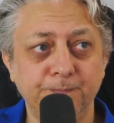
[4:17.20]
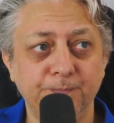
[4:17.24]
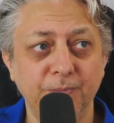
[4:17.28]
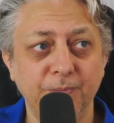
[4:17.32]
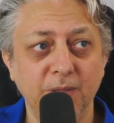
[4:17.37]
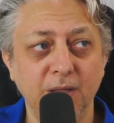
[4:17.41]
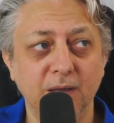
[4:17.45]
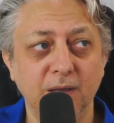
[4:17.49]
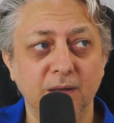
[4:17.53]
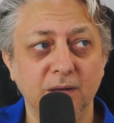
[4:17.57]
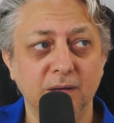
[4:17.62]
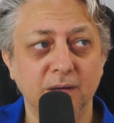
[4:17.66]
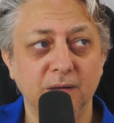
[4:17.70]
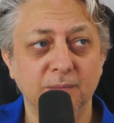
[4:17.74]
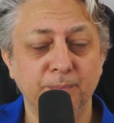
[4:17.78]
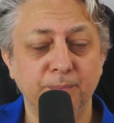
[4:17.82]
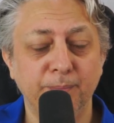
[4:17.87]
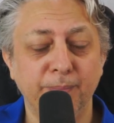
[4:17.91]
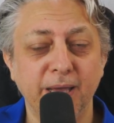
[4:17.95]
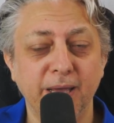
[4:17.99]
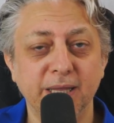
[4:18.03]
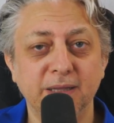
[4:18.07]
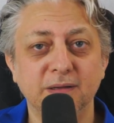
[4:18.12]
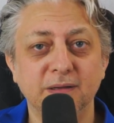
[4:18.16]
a
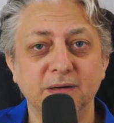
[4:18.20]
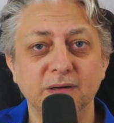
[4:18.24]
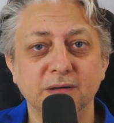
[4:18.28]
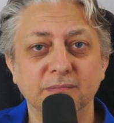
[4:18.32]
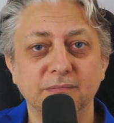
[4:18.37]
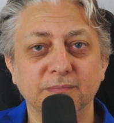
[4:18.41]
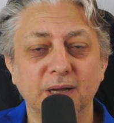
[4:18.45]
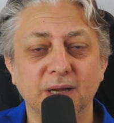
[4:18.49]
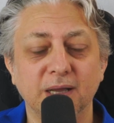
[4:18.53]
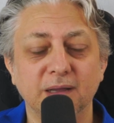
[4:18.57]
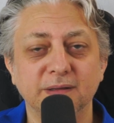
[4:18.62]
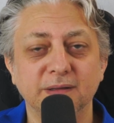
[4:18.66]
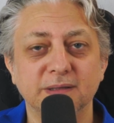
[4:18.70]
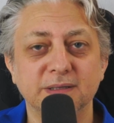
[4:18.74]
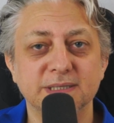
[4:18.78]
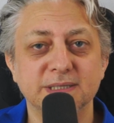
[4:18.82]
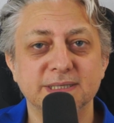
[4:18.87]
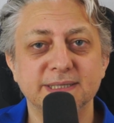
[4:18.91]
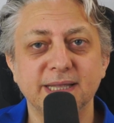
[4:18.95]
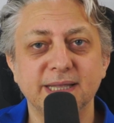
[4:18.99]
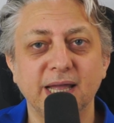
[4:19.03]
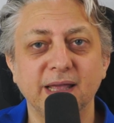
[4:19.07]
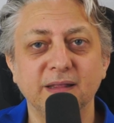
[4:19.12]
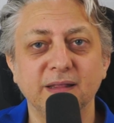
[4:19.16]
better
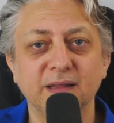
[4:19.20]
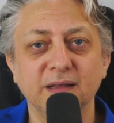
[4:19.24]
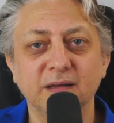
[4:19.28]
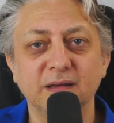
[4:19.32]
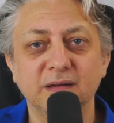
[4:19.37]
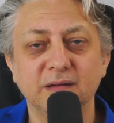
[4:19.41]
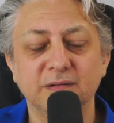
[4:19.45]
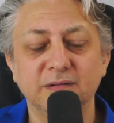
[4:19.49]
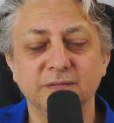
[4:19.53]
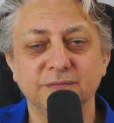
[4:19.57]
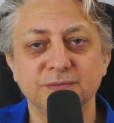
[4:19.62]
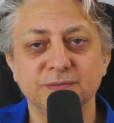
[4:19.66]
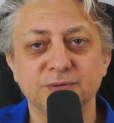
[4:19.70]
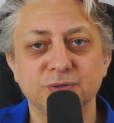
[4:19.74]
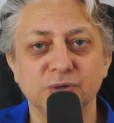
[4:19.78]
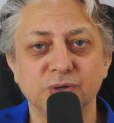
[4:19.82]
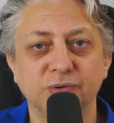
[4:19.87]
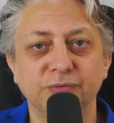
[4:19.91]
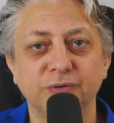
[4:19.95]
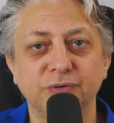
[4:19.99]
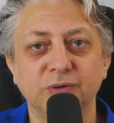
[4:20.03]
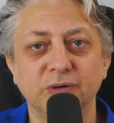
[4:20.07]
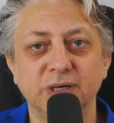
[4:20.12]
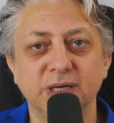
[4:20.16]
understanding of
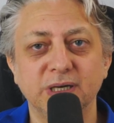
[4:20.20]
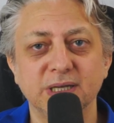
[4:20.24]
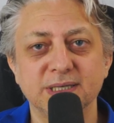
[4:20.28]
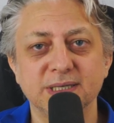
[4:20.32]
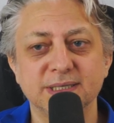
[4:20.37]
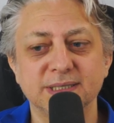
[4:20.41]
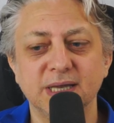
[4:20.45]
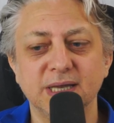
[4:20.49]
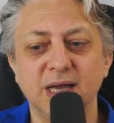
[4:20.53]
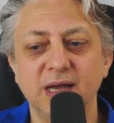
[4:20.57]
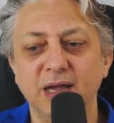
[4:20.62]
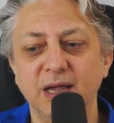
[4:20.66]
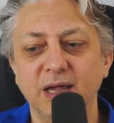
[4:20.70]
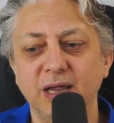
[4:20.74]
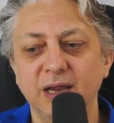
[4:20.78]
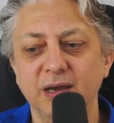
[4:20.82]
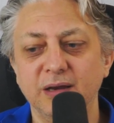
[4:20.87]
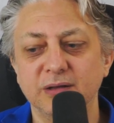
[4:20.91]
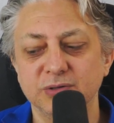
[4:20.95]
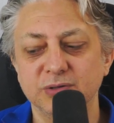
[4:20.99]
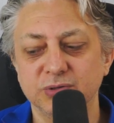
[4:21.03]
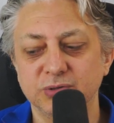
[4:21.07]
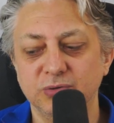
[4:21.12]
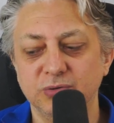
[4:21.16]
software design
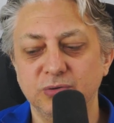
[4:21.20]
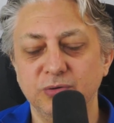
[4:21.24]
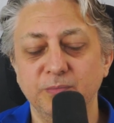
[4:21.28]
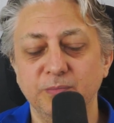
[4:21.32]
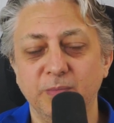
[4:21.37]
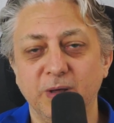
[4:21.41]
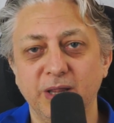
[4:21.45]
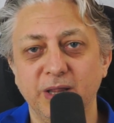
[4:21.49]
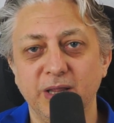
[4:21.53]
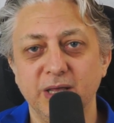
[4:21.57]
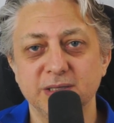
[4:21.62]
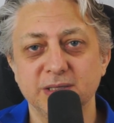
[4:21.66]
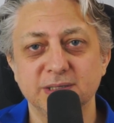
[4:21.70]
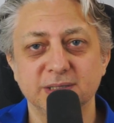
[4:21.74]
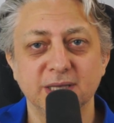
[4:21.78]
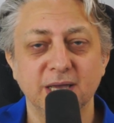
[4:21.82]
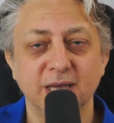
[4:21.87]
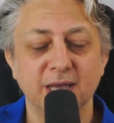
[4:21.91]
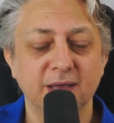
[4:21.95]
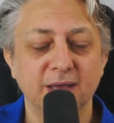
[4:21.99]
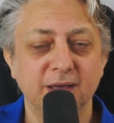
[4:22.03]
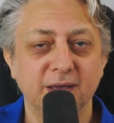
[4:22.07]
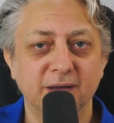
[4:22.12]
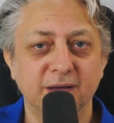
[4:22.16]
and so on, but that's
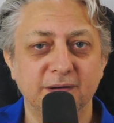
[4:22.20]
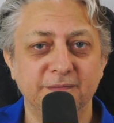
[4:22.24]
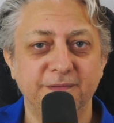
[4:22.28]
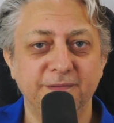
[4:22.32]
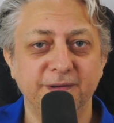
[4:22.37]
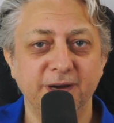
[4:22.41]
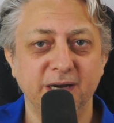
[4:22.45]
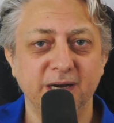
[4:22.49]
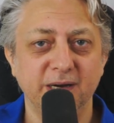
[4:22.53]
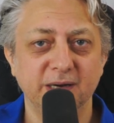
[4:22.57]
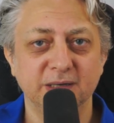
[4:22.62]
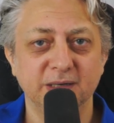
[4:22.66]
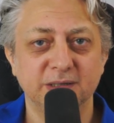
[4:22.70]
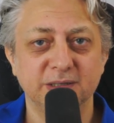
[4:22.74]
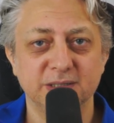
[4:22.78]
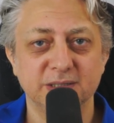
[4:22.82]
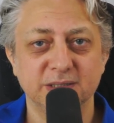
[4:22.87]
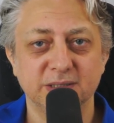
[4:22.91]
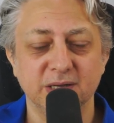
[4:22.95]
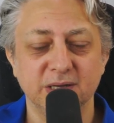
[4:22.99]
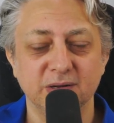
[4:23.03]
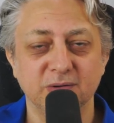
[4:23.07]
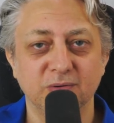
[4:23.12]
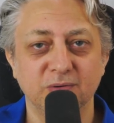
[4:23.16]
a very
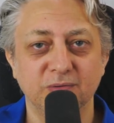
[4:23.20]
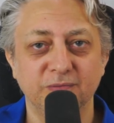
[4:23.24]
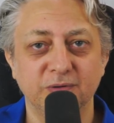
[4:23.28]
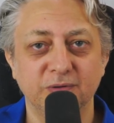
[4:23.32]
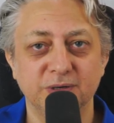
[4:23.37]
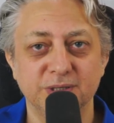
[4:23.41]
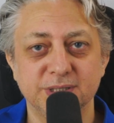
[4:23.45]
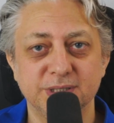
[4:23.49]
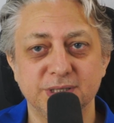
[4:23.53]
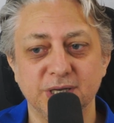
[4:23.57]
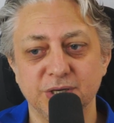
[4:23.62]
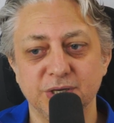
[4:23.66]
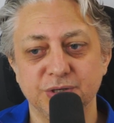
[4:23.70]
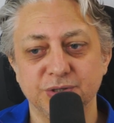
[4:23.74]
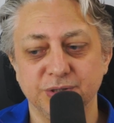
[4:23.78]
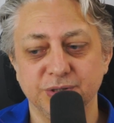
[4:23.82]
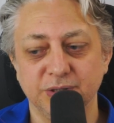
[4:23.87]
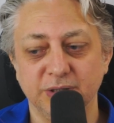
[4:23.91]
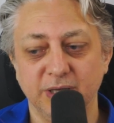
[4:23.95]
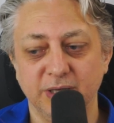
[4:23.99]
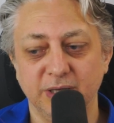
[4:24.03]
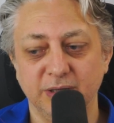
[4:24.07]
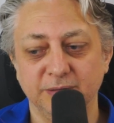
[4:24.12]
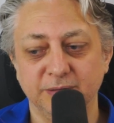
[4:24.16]
interesting conversation,
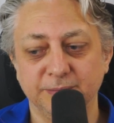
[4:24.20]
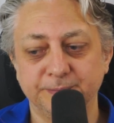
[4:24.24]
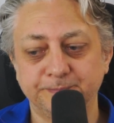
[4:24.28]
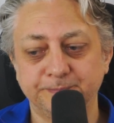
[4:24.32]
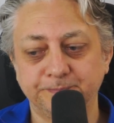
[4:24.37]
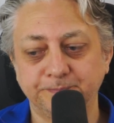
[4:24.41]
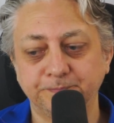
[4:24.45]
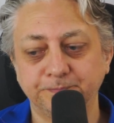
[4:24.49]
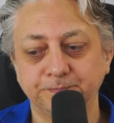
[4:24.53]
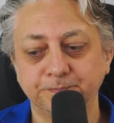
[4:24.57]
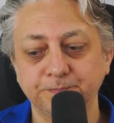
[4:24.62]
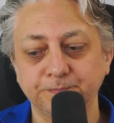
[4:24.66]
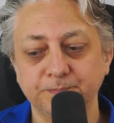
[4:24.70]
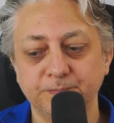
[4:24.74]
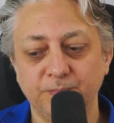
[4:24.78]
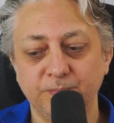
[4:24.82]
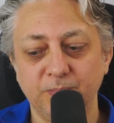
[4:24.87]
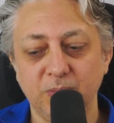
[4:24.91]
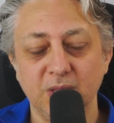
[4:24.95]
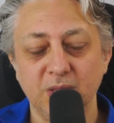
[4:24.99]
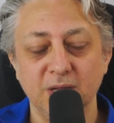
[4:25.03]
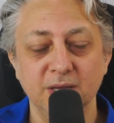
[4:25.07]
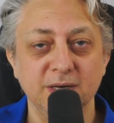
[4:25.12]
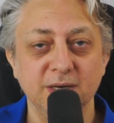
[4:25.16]
and
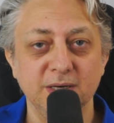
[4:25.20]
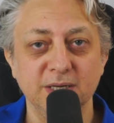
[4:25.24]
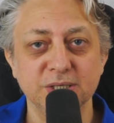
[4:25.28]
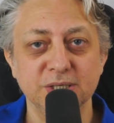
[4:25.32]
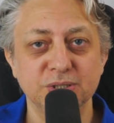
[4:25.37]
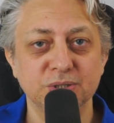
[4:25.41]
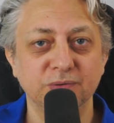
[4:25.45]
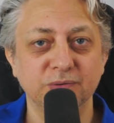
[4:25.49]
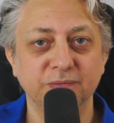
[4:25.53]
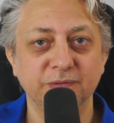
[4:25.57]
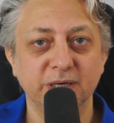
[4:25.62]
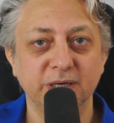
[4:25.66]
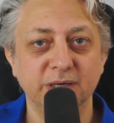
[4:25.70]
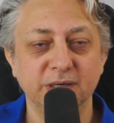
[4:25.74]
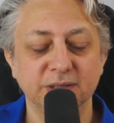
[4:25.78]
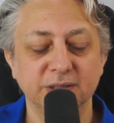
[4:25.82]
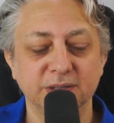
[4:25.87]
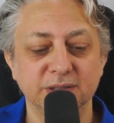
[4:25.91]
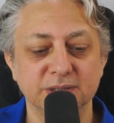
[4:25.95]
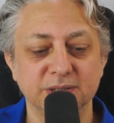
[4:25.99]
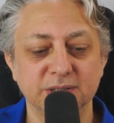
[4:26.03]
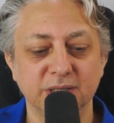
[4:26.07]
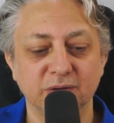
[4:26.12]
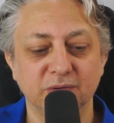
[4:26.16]
at least two very
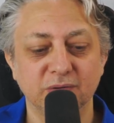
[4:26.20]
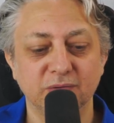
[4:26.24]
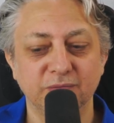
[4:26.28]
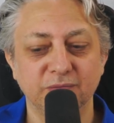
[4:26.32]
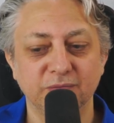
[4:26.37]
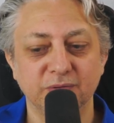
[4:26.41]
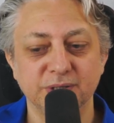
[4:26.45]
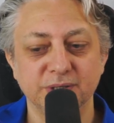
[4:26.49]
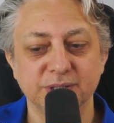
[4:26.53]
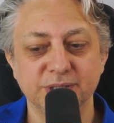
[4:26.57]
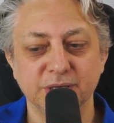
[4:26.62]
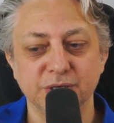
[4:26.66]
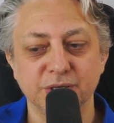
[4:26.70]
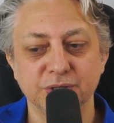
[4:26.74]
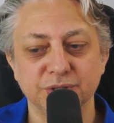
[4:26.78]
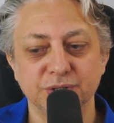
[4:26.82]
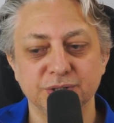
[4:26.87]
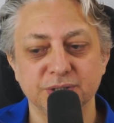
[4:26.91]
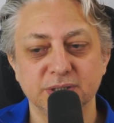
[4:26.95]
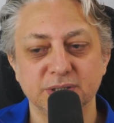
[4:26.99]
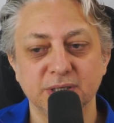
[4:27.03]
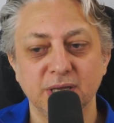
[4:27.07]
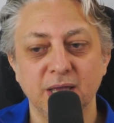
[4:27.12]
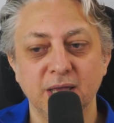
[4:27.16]
interesting
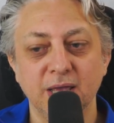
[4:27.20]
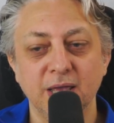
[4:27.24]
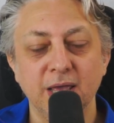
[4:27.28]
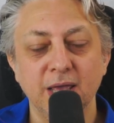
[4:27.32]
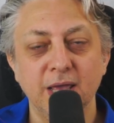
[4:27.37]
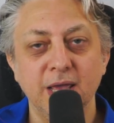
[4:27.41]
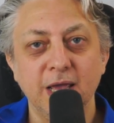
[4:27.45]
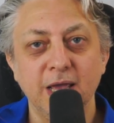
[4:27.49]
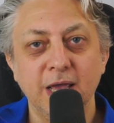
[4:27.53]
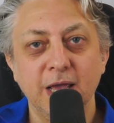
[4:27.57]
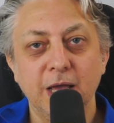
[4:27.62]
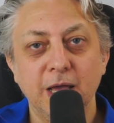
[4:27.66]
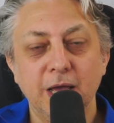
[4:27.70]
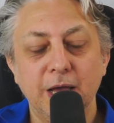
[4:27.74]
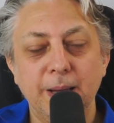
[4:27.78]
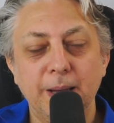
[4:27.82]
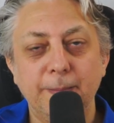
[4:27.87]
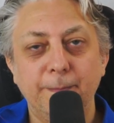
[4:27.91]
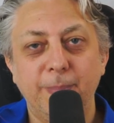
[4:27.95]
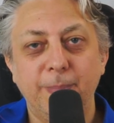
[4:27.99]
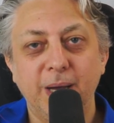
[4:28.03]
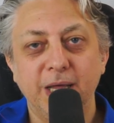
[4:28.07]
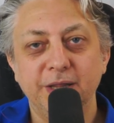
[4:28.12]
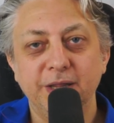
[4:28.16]
conversations.
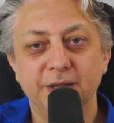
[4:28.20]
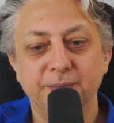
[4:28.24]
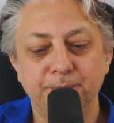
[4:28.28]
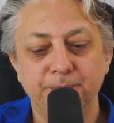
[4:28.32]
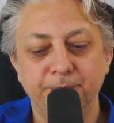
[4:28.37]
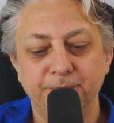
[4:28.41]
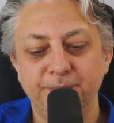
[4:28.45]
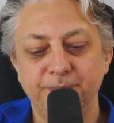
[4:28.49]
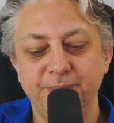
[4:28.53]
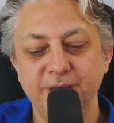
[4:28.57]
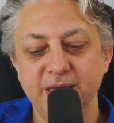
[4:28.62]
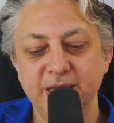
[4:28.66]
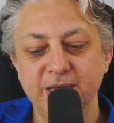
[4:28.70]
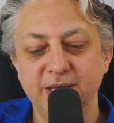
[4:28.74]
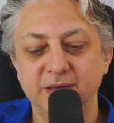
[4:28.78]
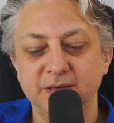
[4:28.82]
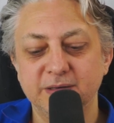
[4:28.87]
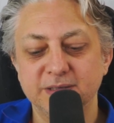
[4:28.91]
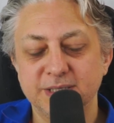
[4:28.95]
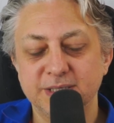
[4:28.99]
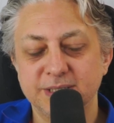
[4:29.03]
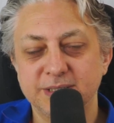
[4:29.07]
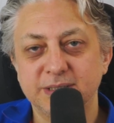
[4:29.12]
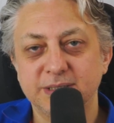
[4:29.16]
But the
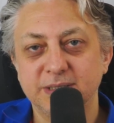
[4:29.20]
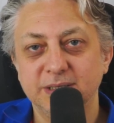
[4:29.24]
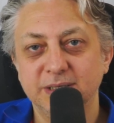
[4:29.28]
biggest